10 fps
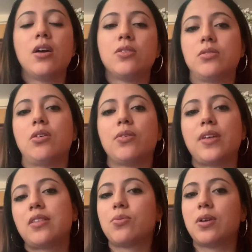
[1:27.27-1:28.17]
So
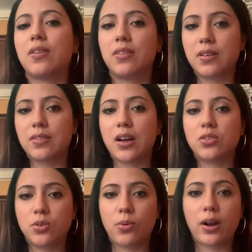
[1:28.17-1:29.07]
that's one of the things I
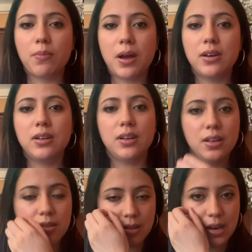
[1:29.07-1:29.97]
do recommend
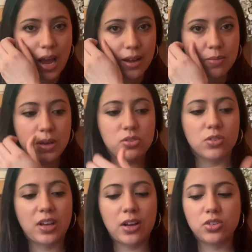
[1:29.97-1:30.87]
is anatomy,
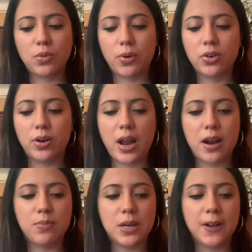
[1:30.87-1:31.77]
just catching up on your
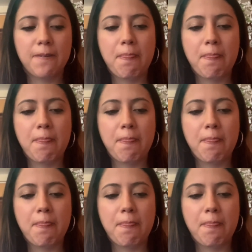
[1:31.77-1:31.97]
anatomy.